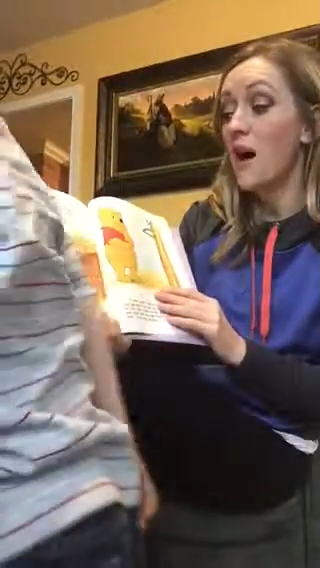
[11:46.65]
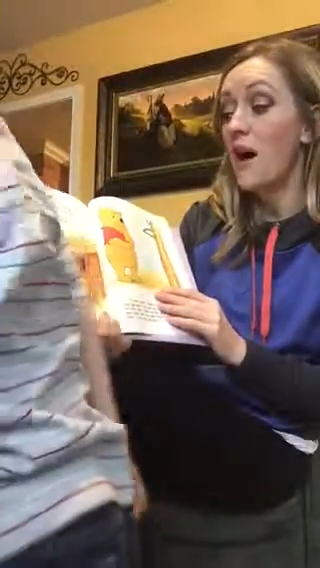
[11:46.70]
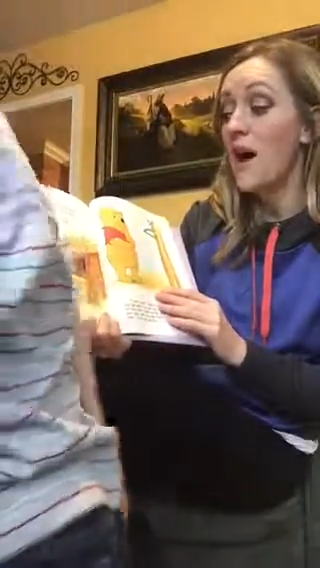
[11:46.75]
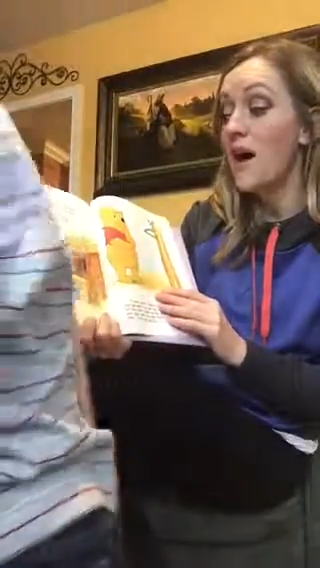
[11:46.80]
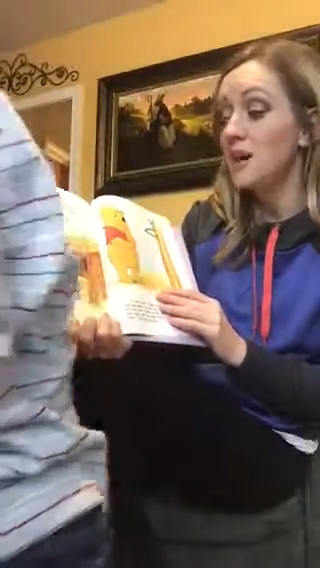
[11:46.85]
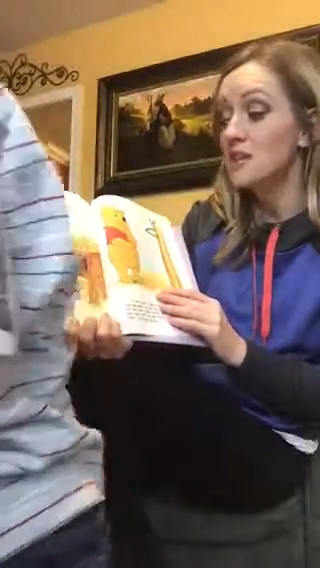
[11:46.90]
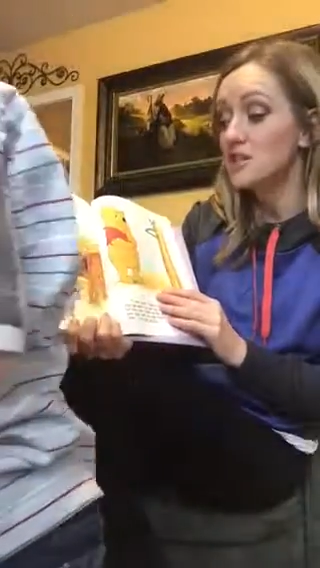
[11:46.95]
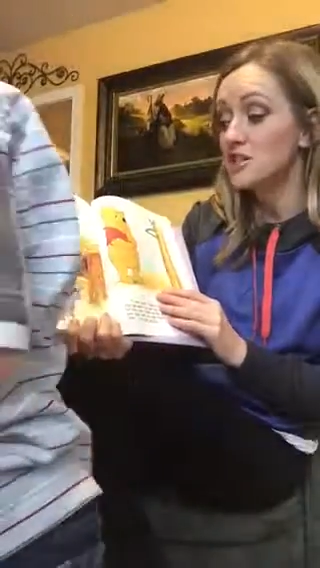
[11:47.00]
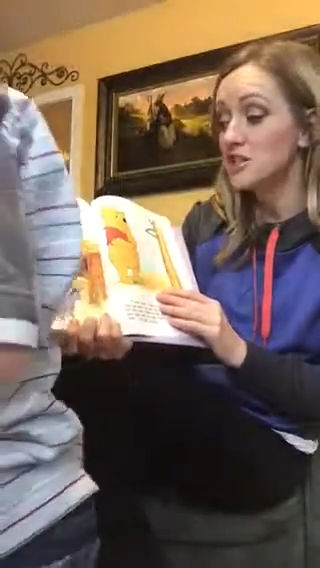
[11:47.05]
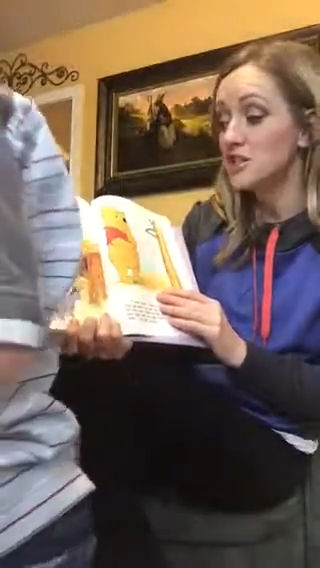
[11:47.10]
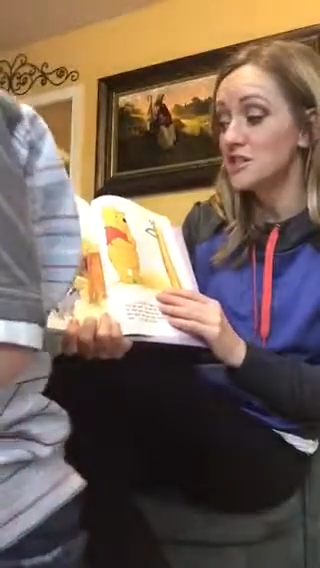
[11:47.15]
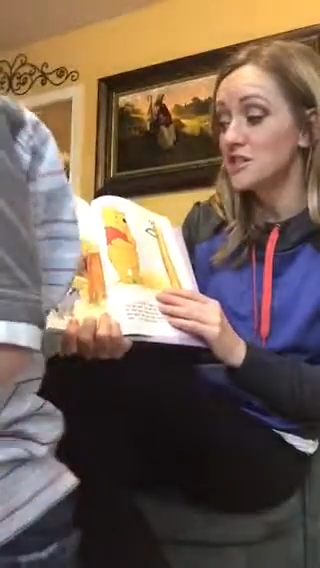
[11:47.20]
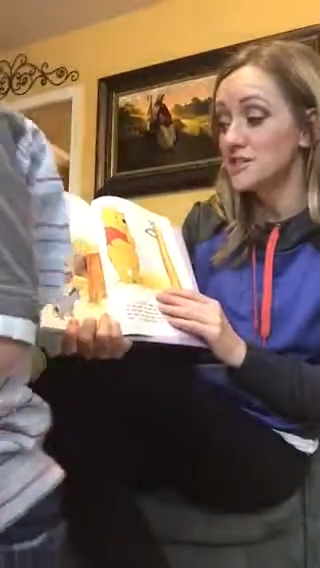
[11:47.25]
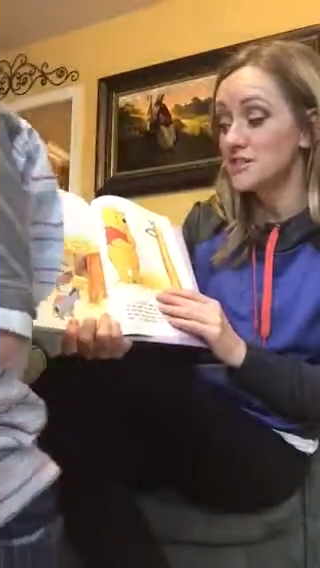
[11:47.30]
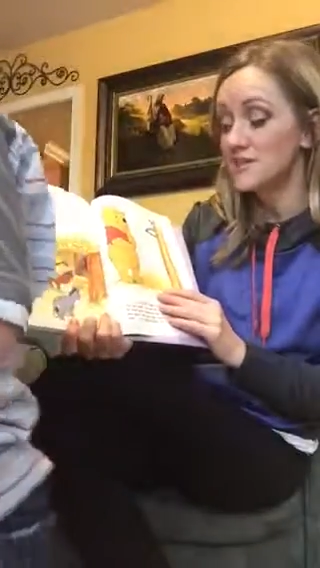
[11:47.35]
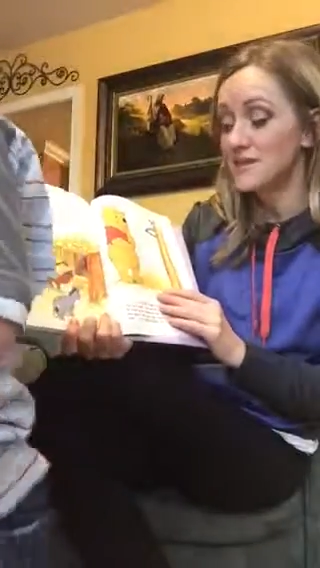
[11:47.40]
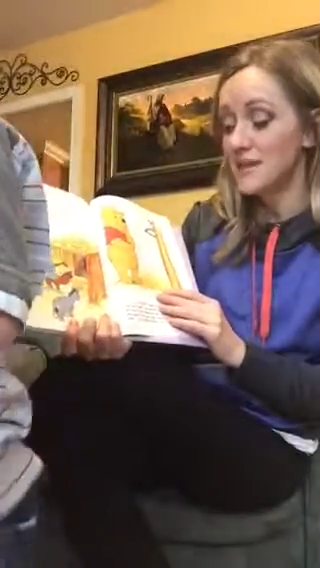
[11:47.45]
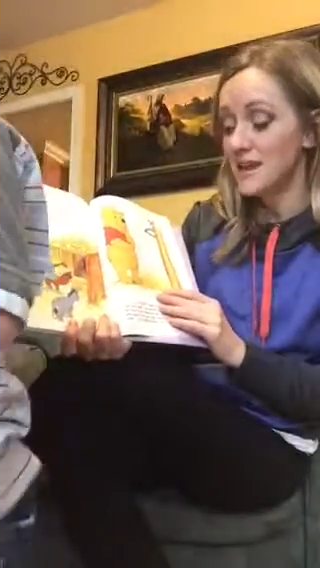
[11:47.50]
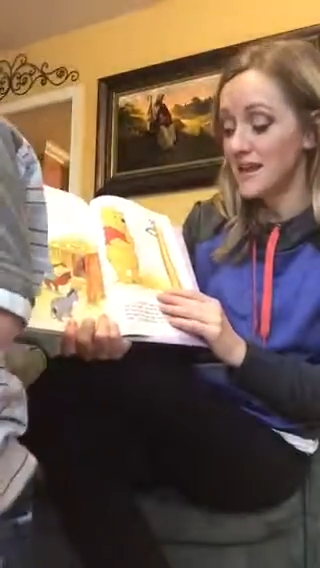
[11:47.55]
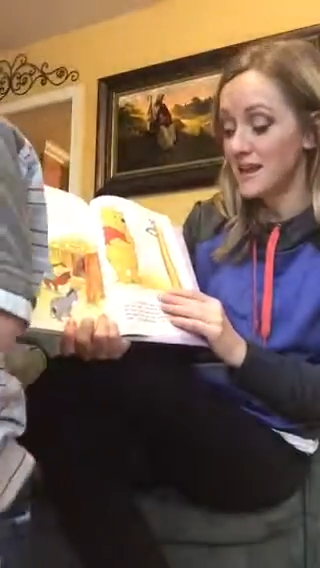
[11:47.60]
Hush,
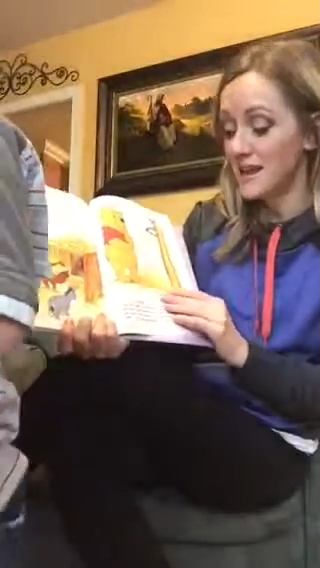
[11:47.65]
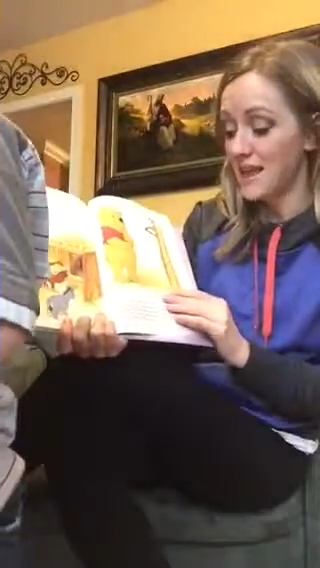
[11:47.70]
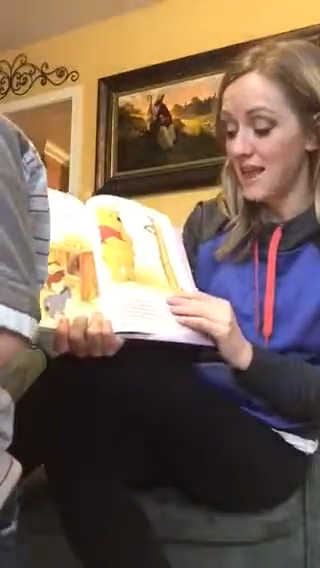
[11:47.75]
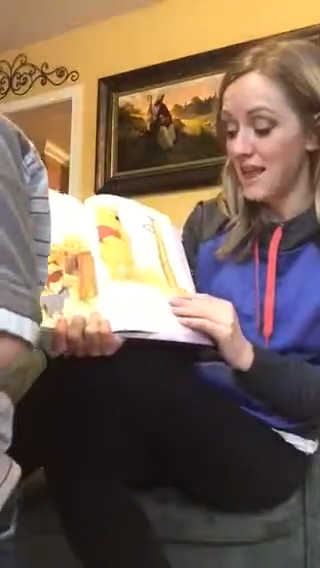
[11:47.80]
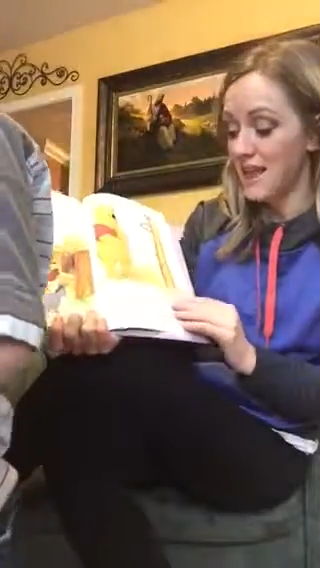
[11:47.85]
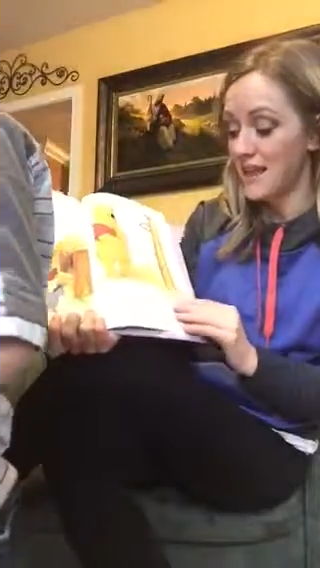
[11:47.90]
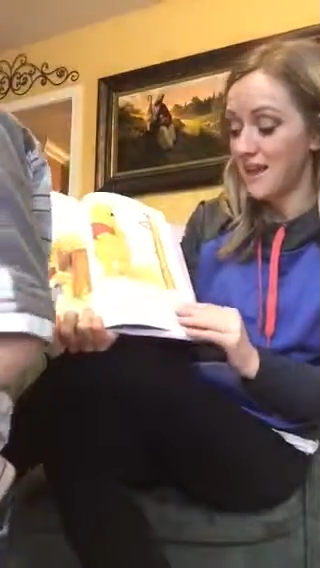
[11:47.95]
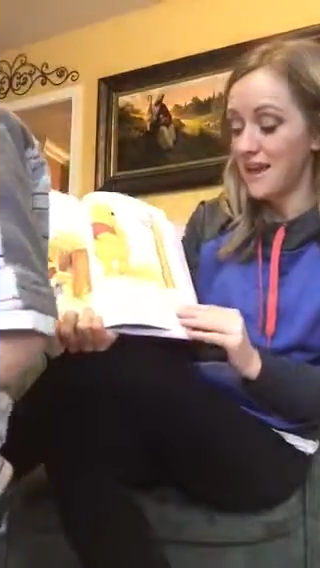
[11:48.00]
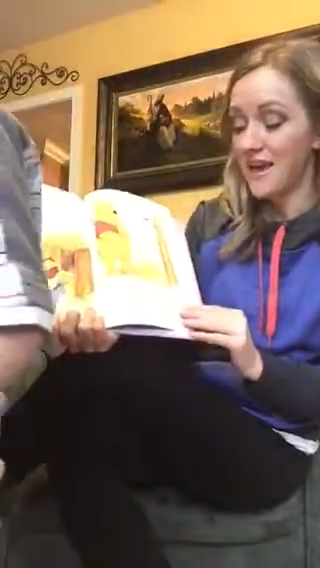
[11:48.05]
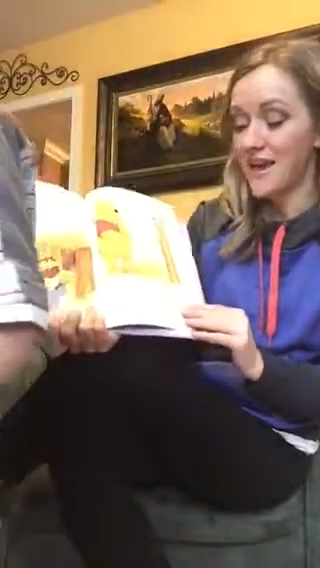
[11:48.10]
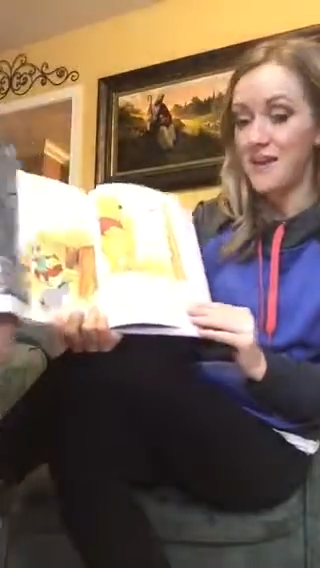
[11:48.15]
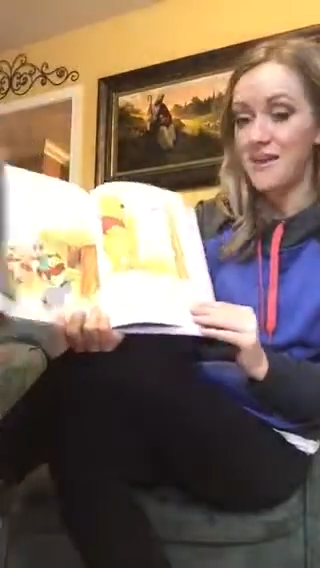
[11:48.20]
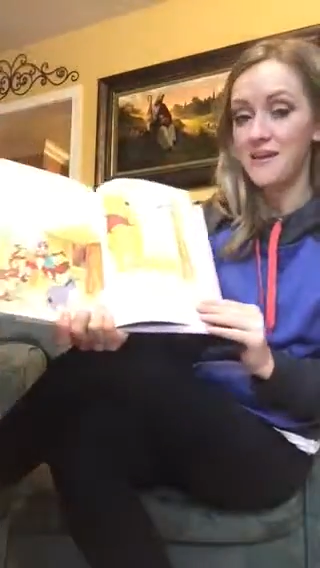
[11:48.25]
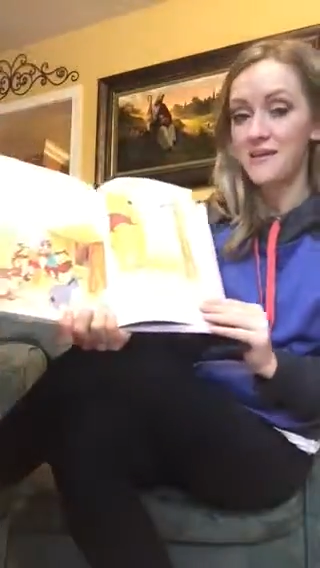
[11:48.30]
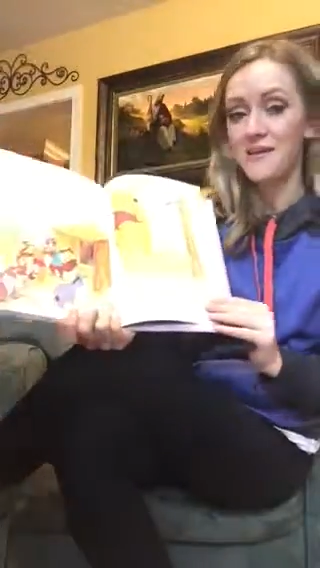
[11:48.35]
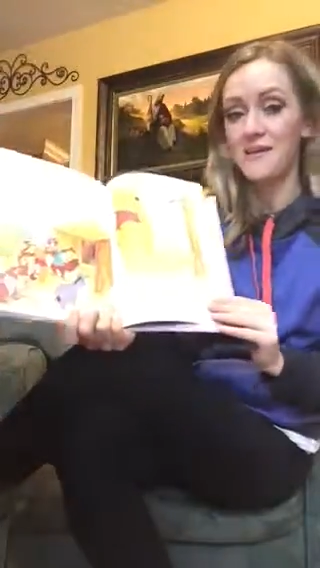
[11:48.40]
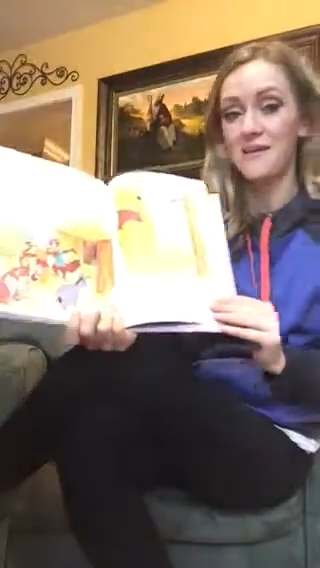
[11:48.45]
said Kinga.